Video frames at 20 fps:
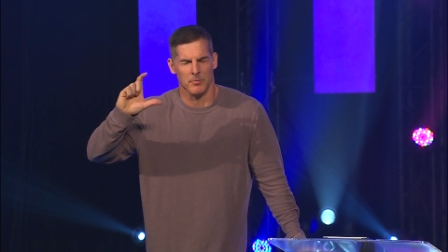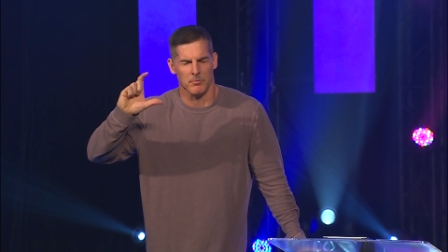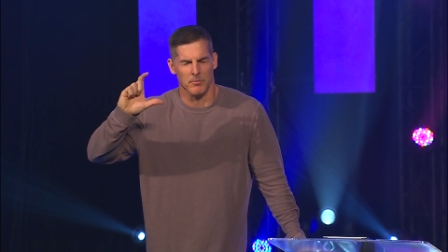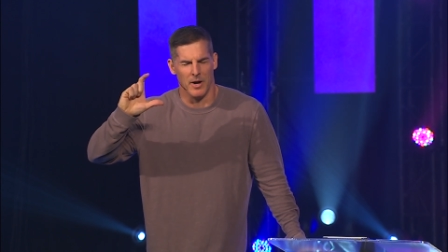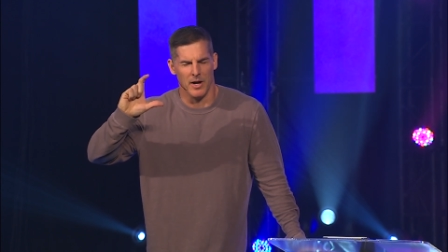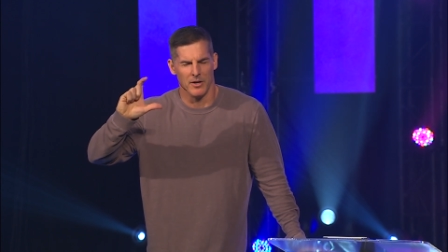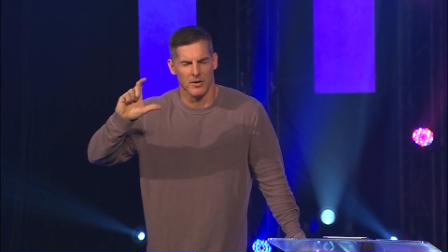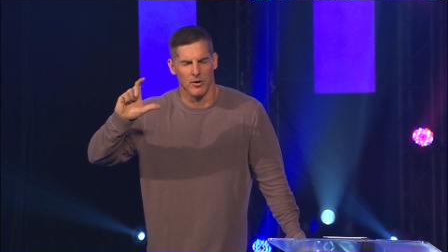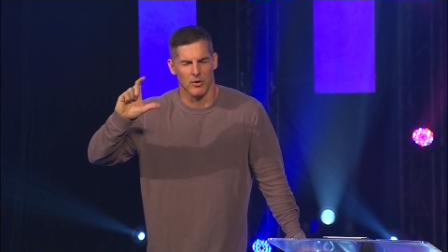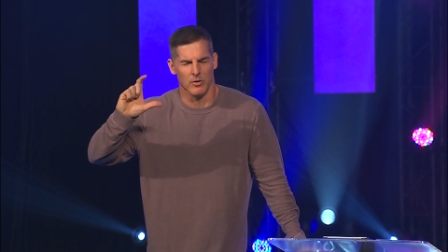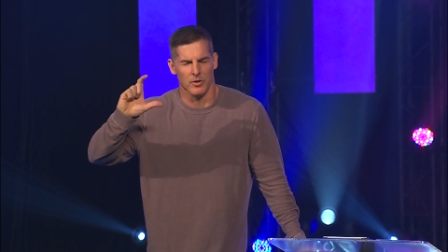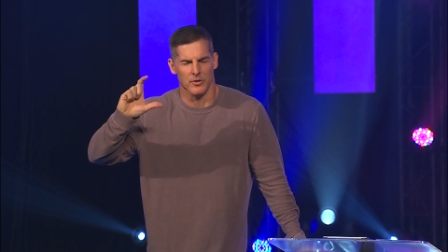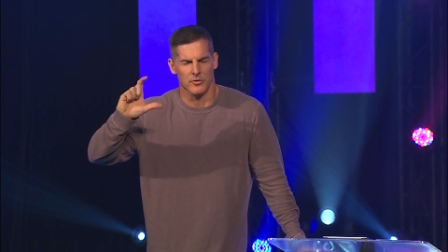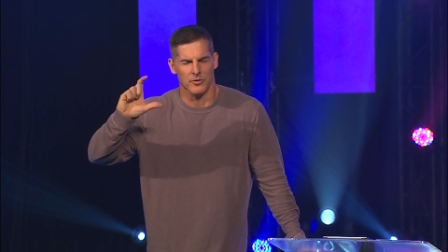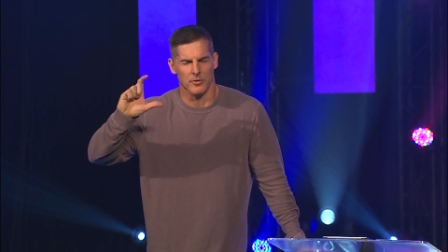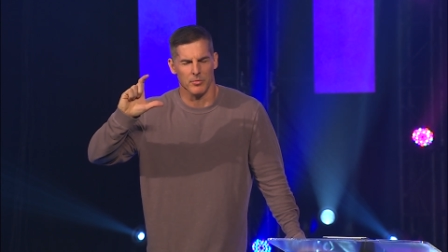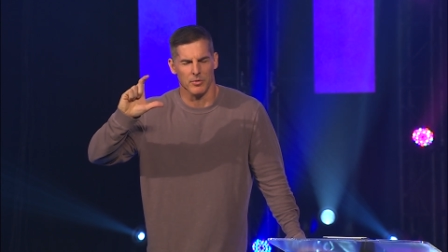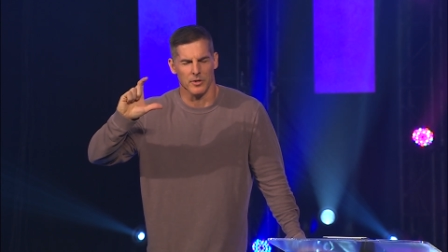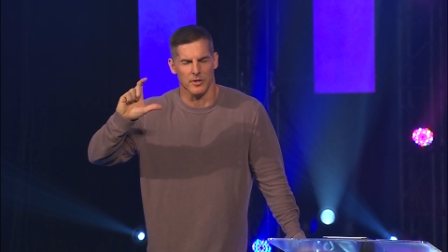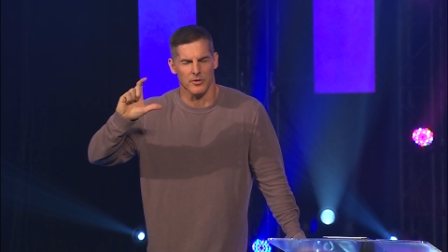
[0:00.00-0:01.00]
My goal is
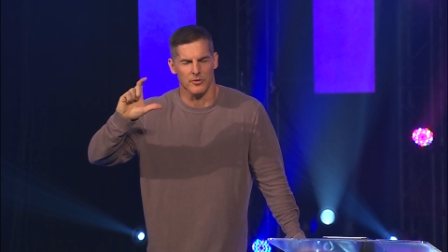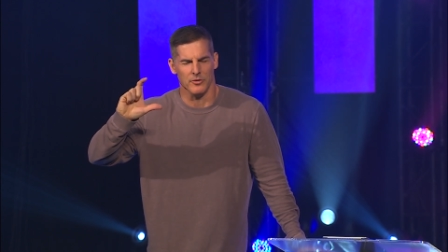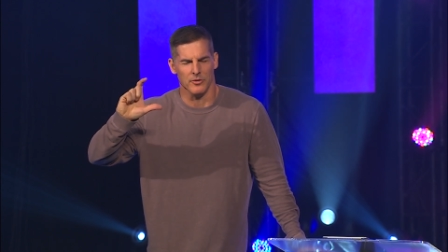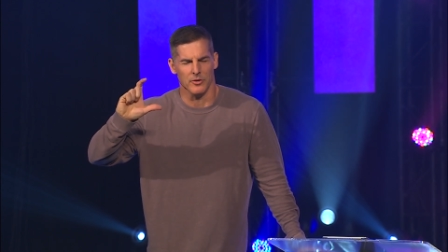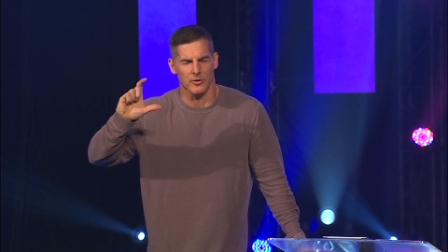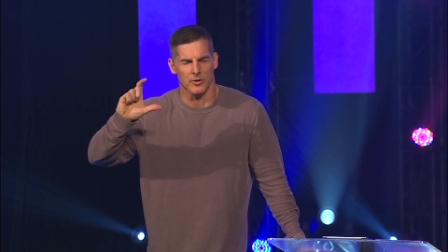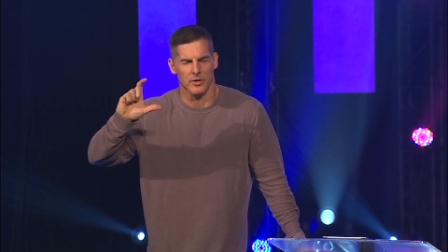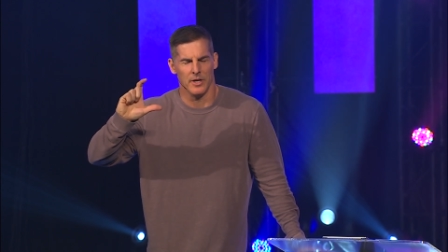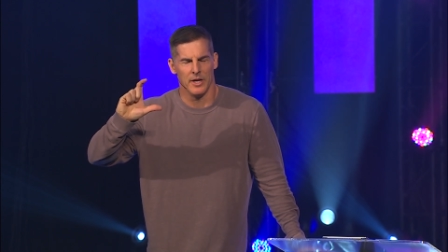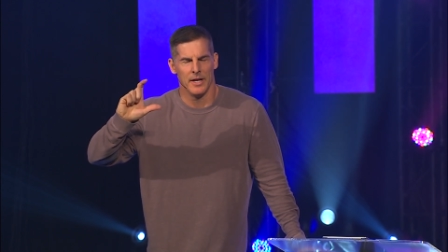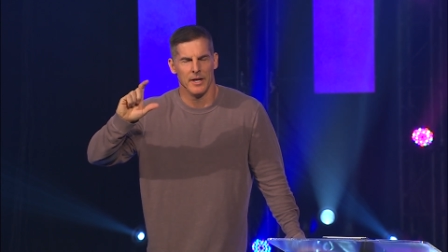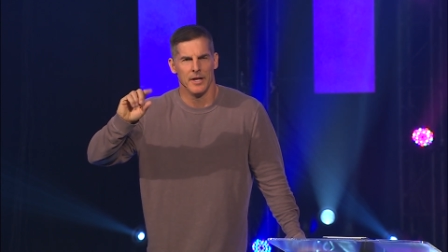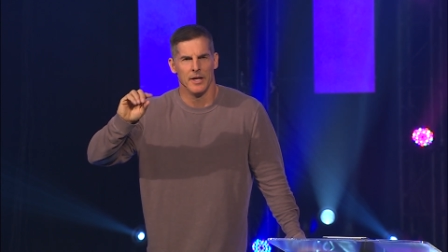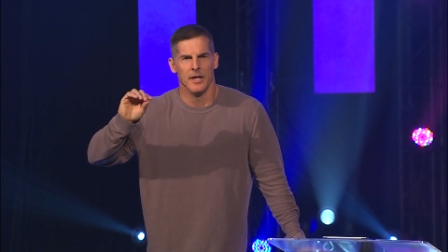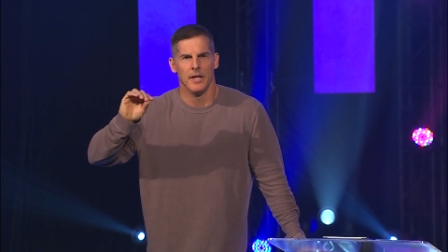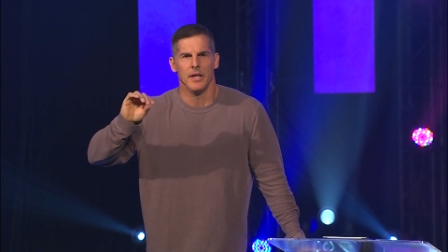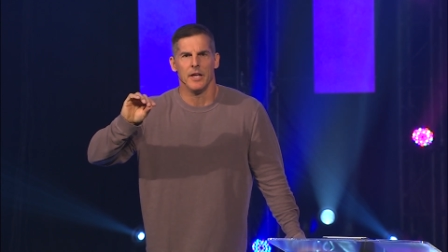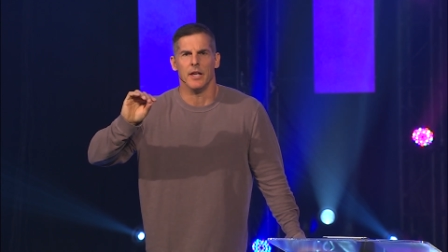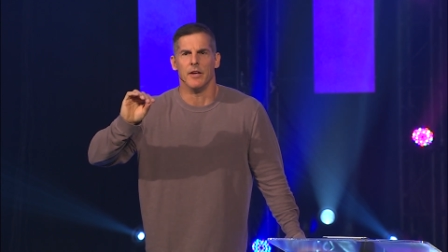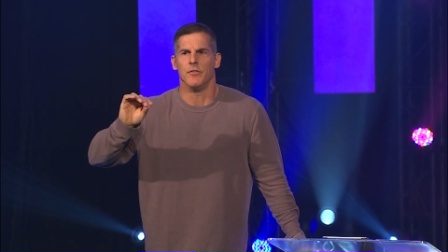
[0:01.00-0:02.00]
to please you.
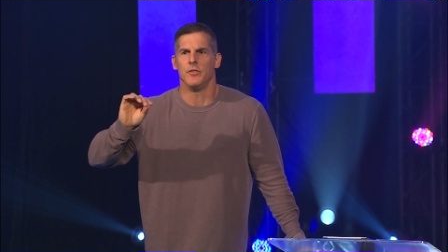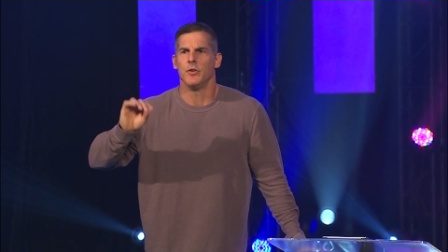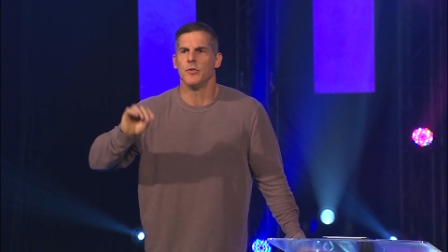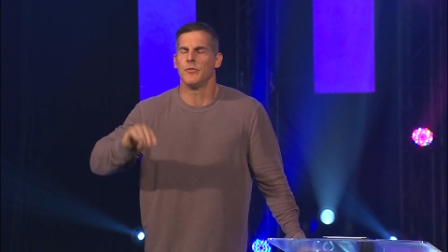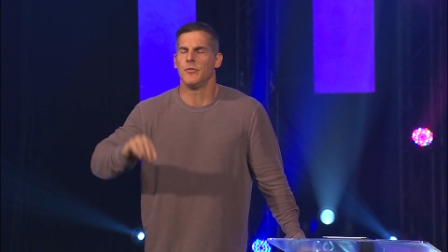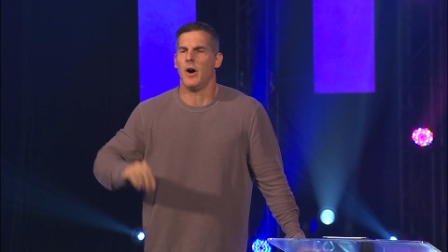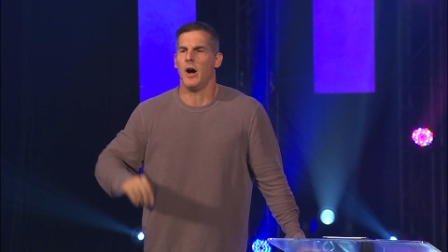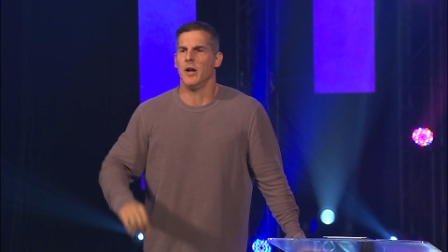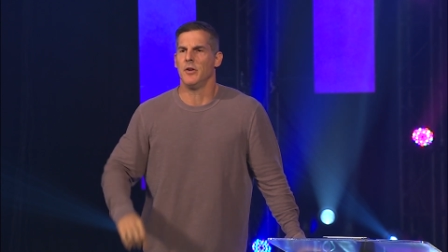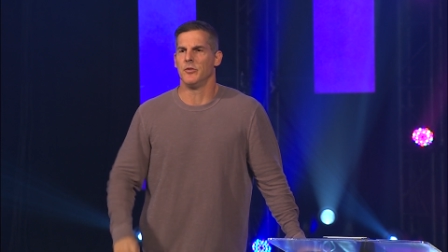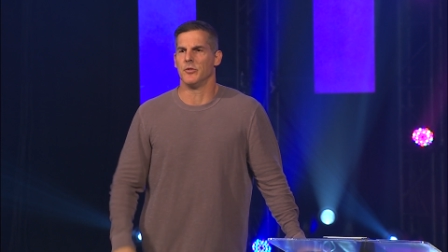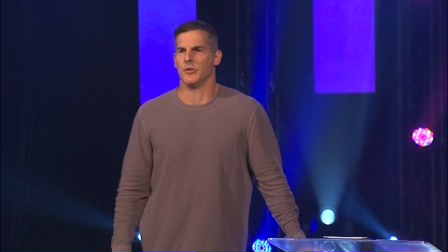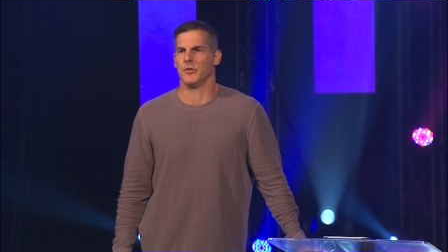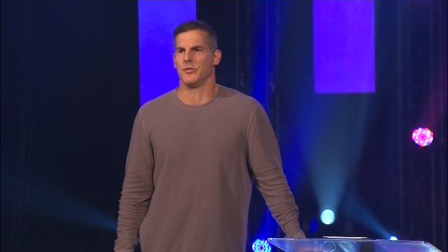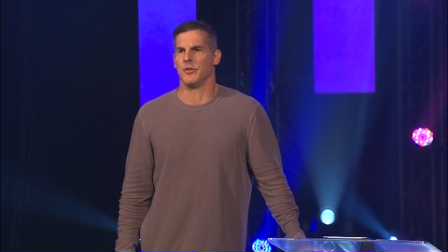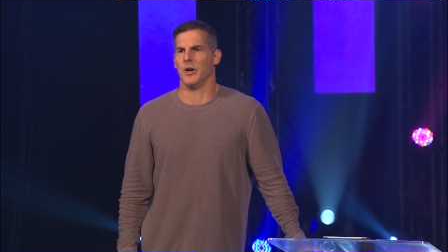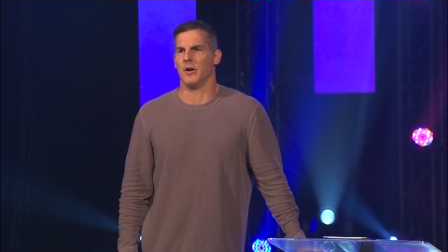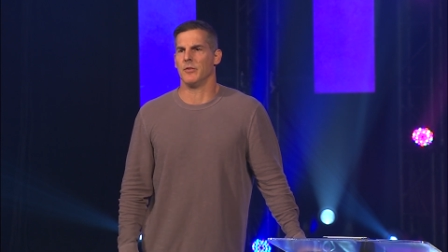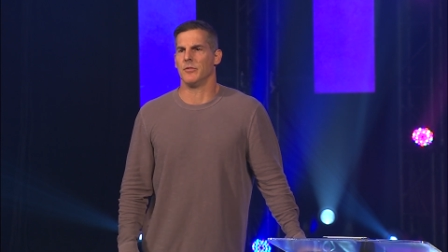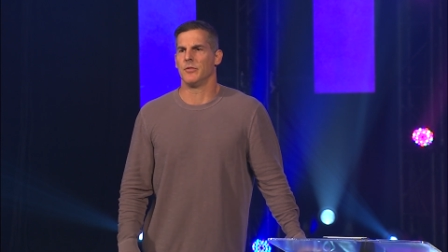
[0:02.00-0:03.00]
If you find
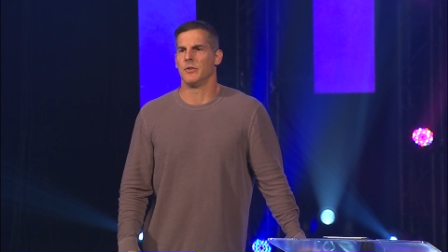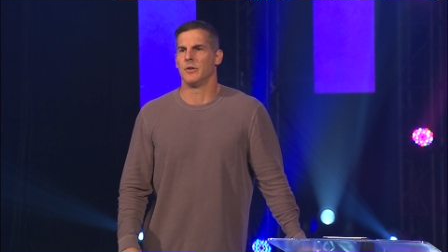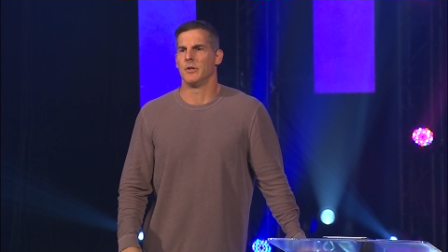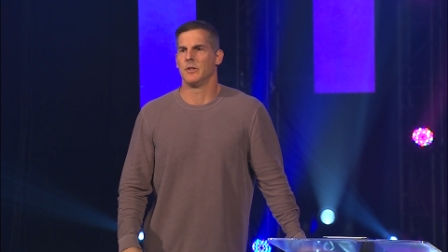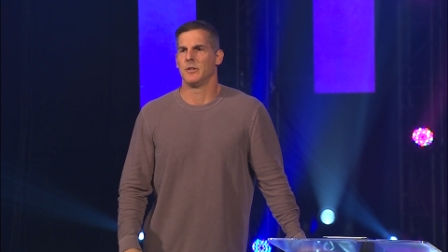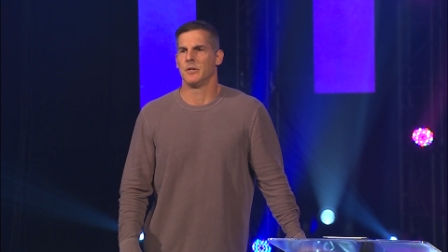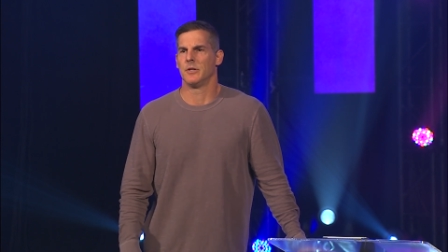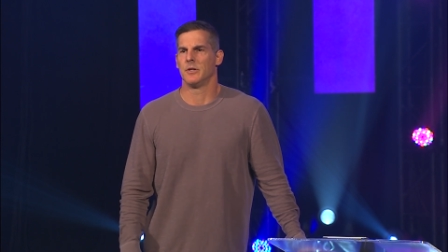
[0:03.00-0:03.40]
yourself